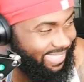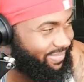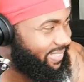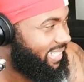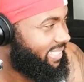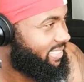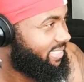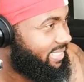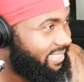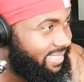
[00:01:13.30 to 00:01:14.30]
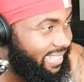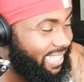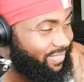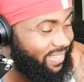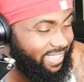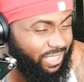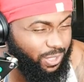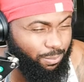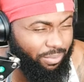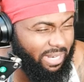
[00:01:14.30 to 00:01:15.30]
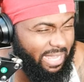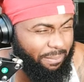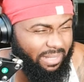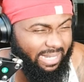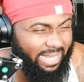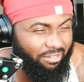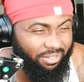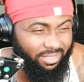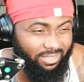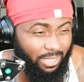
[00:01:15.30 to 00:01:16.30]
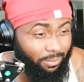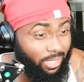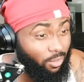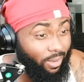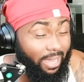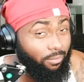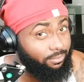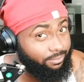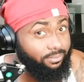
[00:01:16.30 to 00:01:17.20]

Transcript: that's facts. That's facts. It spread like malaria, and we know how.